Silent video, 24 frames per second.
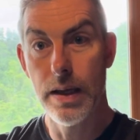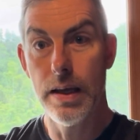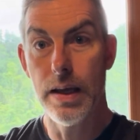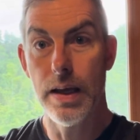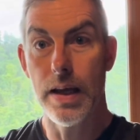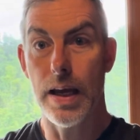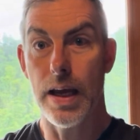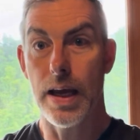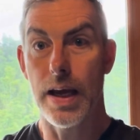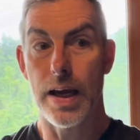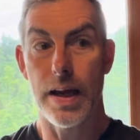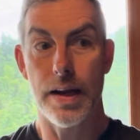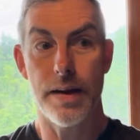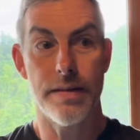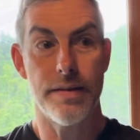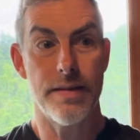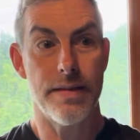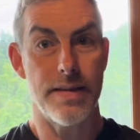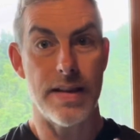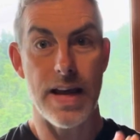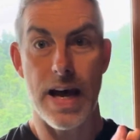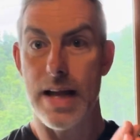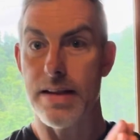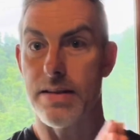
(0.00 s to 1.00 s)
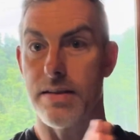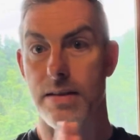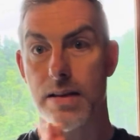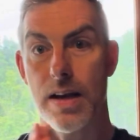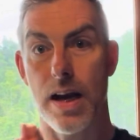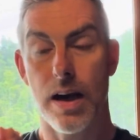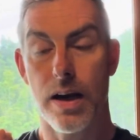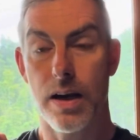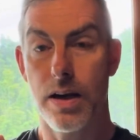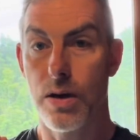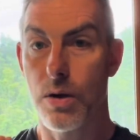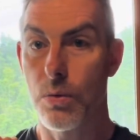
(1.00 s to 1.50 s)
And that's
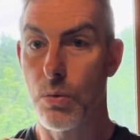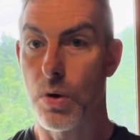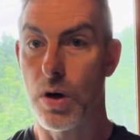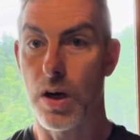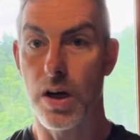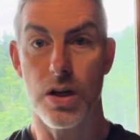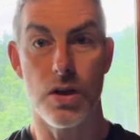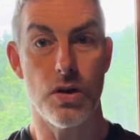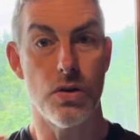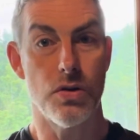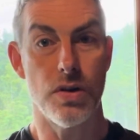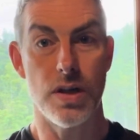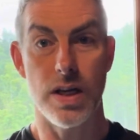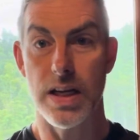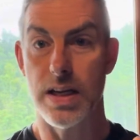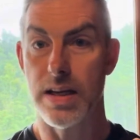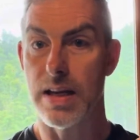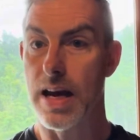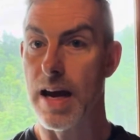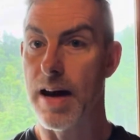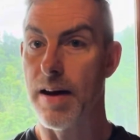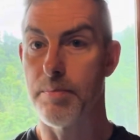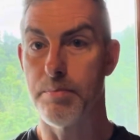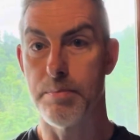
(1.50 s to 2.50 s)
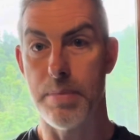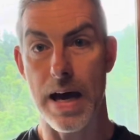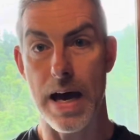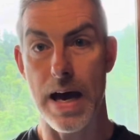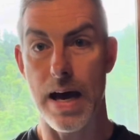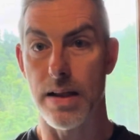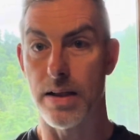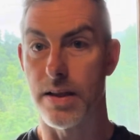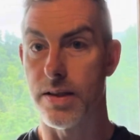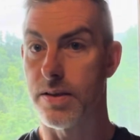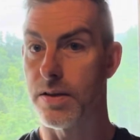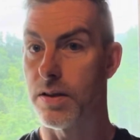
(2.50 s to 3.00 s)
not going to work. You need to have
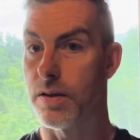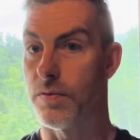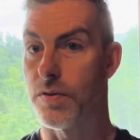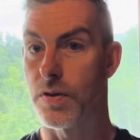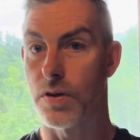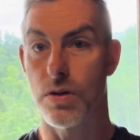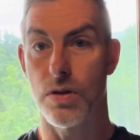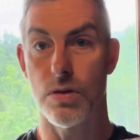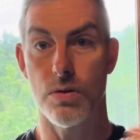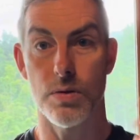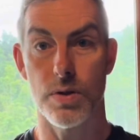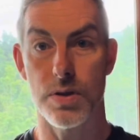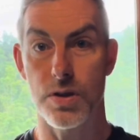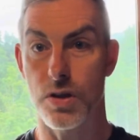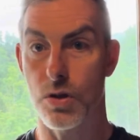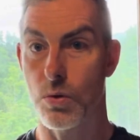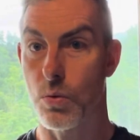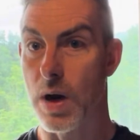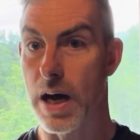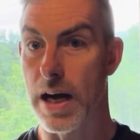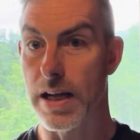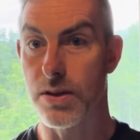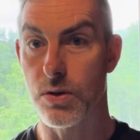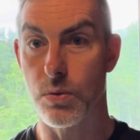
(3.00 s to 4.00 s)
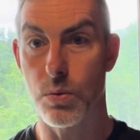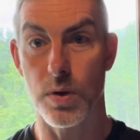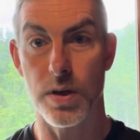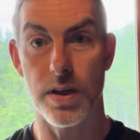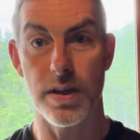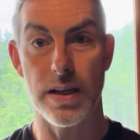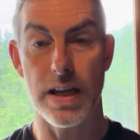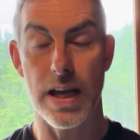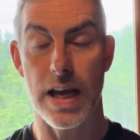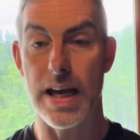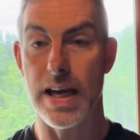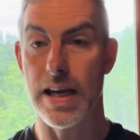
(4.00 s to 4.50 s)
balance. If you're doing squats
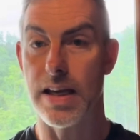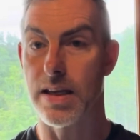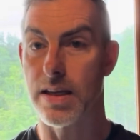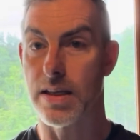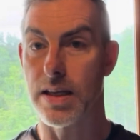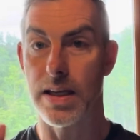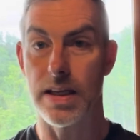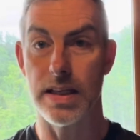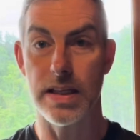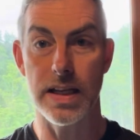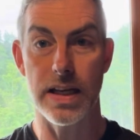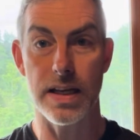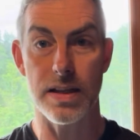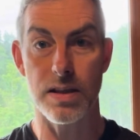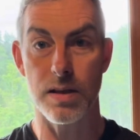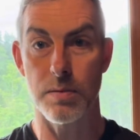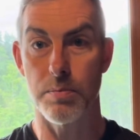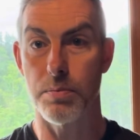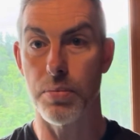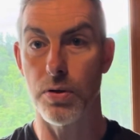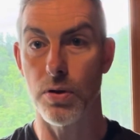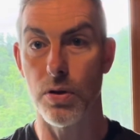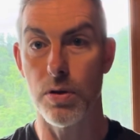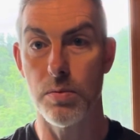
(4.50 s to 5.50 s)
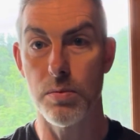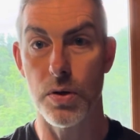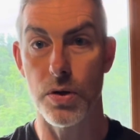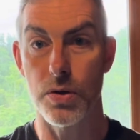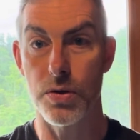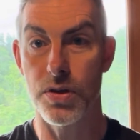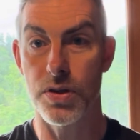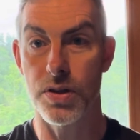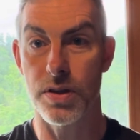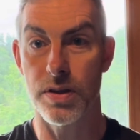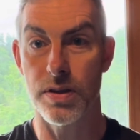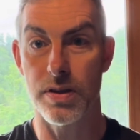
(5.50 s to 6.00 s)
one day, you need to get some pull
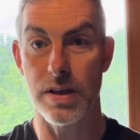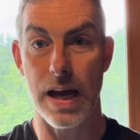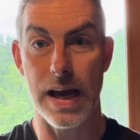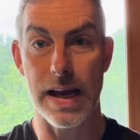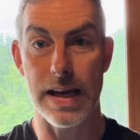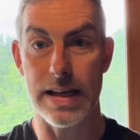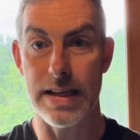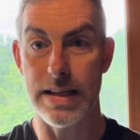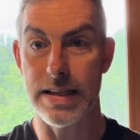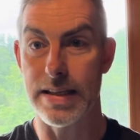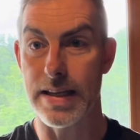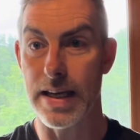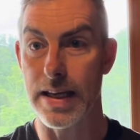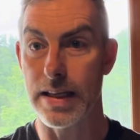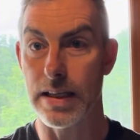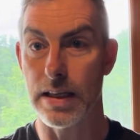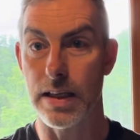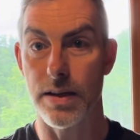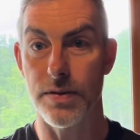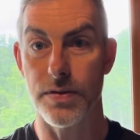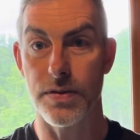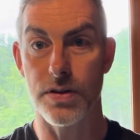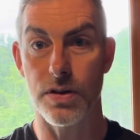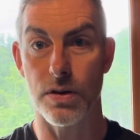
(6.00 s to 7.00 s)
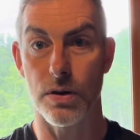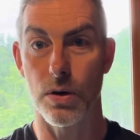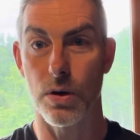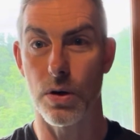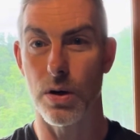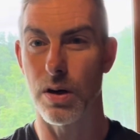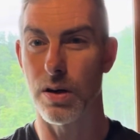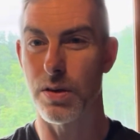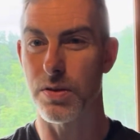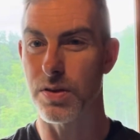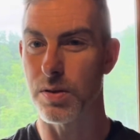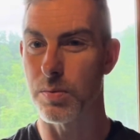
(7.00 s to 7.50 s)
motions, i.e. deadlifts
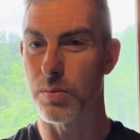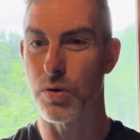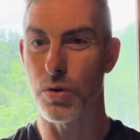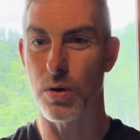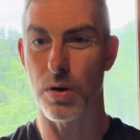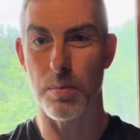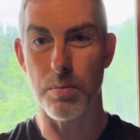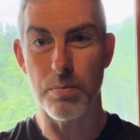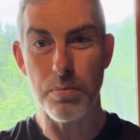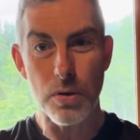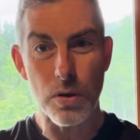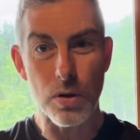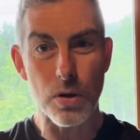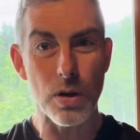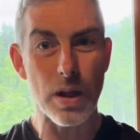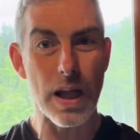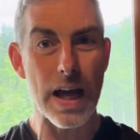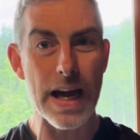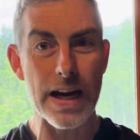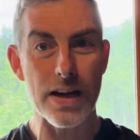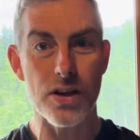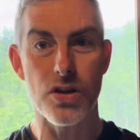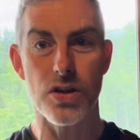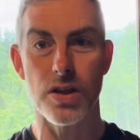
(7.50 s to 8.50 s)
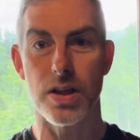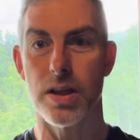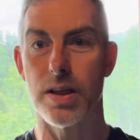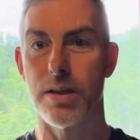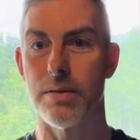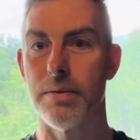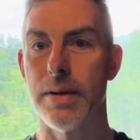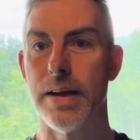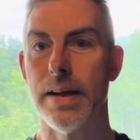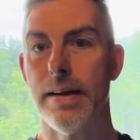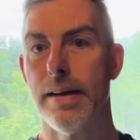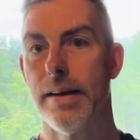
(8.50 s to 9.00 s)
or some sort of pull
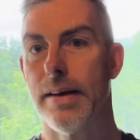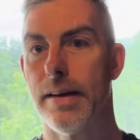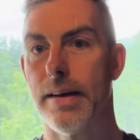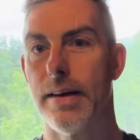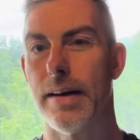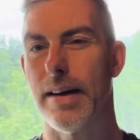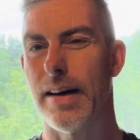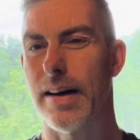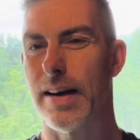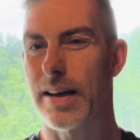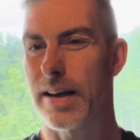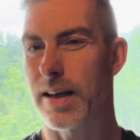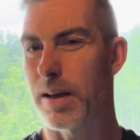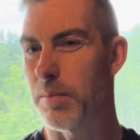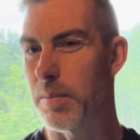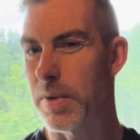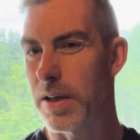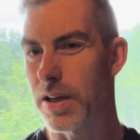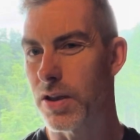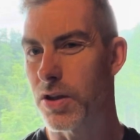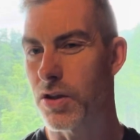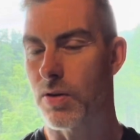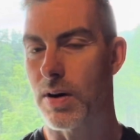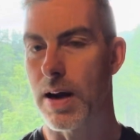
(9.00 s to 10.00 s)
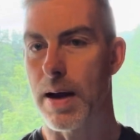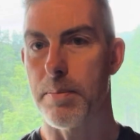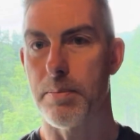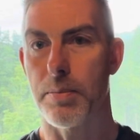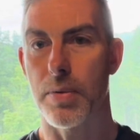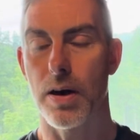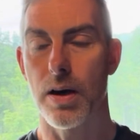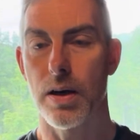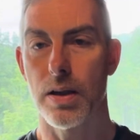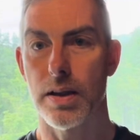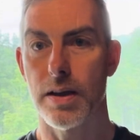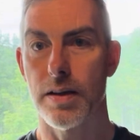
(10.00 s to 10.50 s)
action. It could be a trap
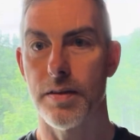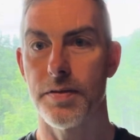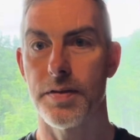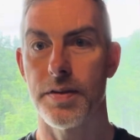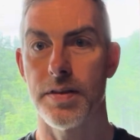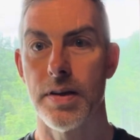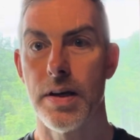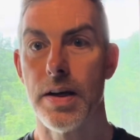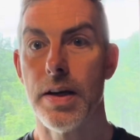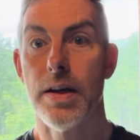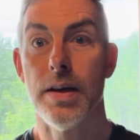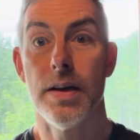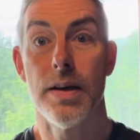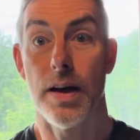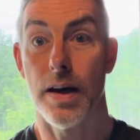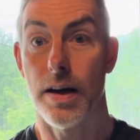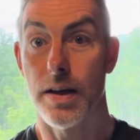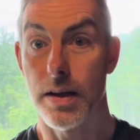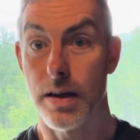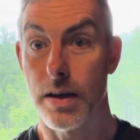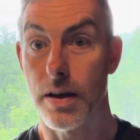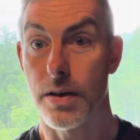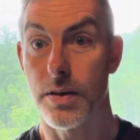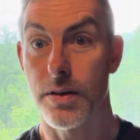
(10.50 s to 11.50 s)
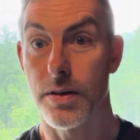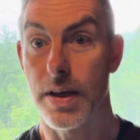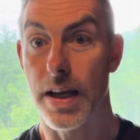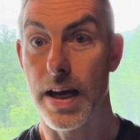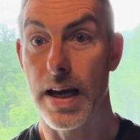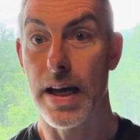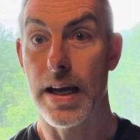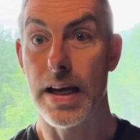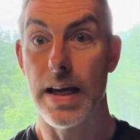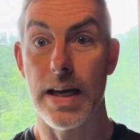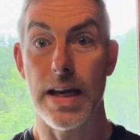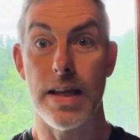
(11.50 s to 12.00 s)
bar lift on the other
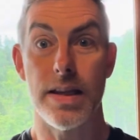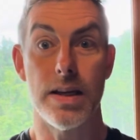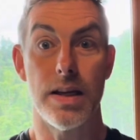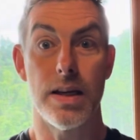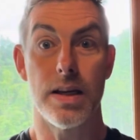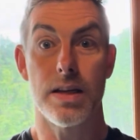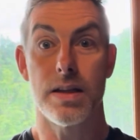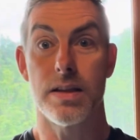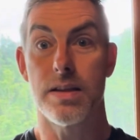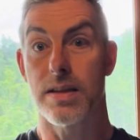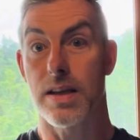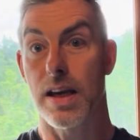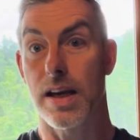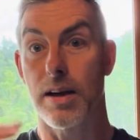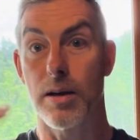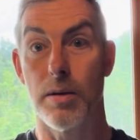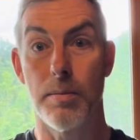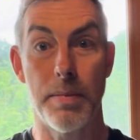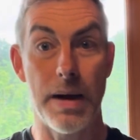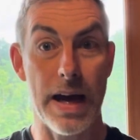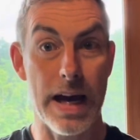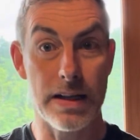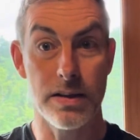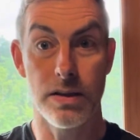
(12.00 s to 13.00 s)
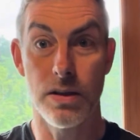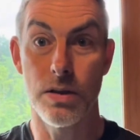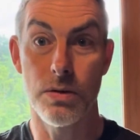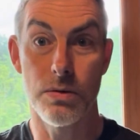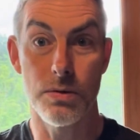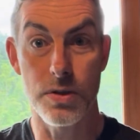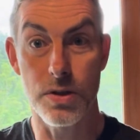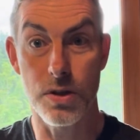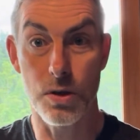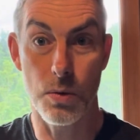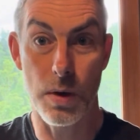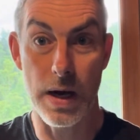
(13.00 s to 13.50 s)
day, and then you can cycle back to
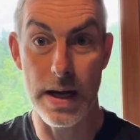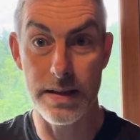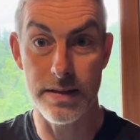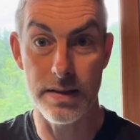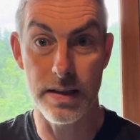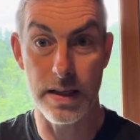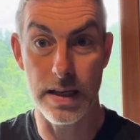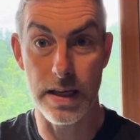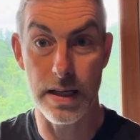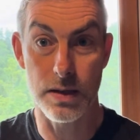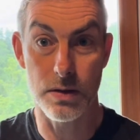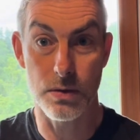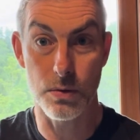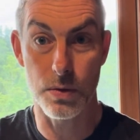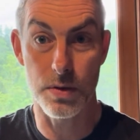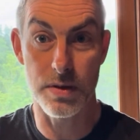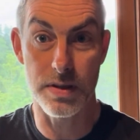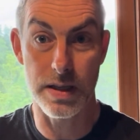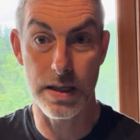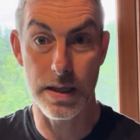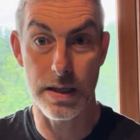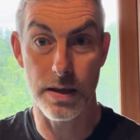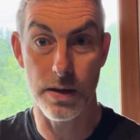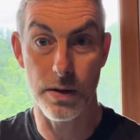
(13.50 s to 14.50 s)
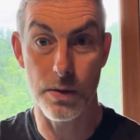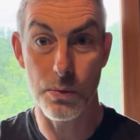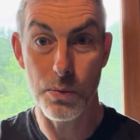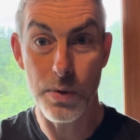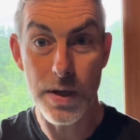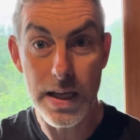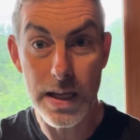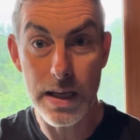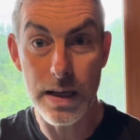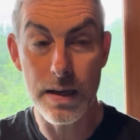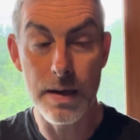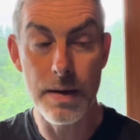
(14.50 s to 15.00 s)
doing squats again towards the end of the
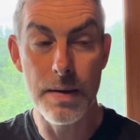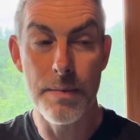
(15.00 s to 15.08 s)
week.